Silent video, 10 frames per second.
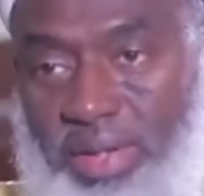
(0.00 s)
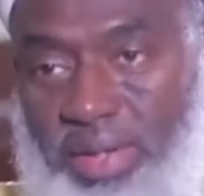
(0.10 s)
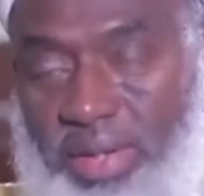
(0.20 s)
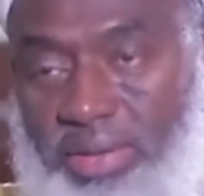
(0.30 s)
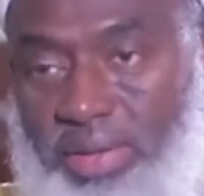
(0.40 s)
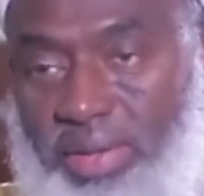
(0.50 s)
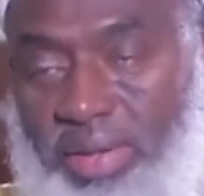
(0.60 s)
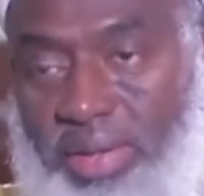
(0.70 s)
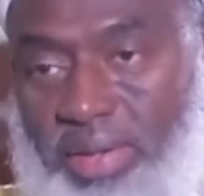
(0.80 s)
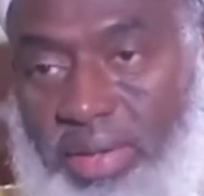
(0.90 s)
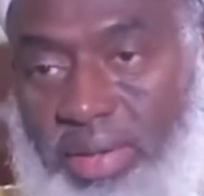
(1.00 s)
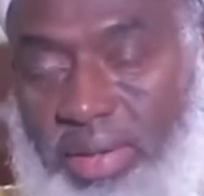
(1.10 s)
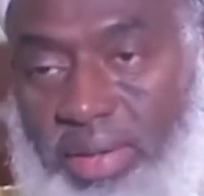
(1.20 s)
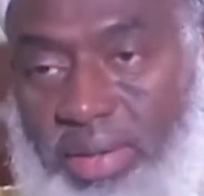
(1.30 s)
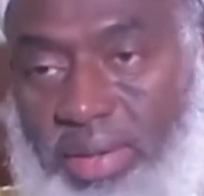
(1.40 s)
And I think
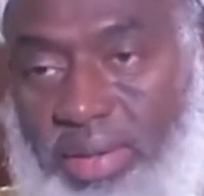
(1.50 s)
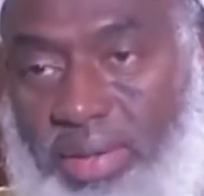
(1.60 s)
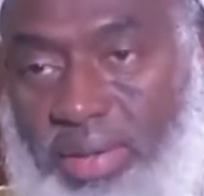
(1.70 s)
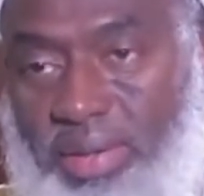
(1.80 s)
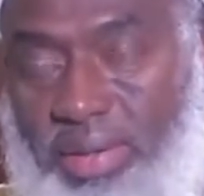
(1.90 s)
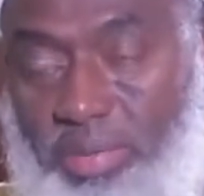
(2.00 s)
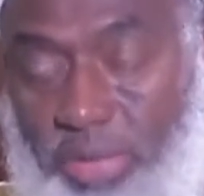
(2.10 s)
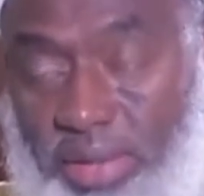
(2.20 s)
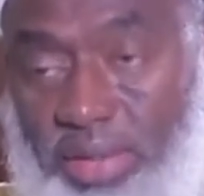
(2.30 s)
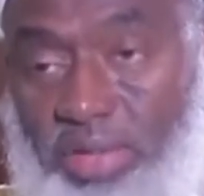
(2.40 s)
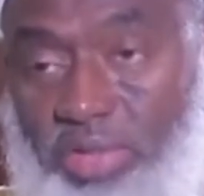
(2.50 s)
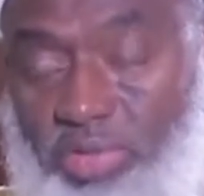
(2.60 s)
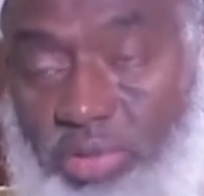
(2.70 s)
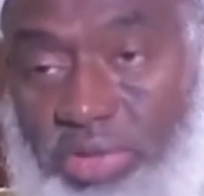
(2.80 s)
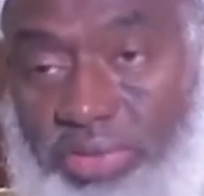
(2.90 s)
the media
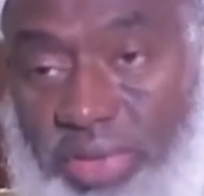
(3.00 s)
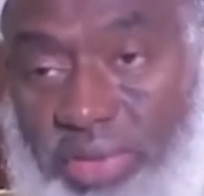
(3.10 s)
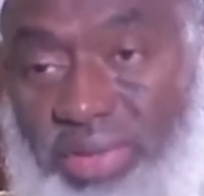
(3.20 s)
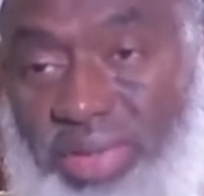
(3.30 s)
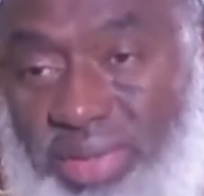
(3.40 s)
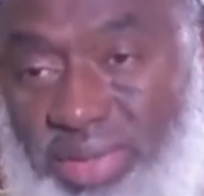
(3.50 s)
should be trying to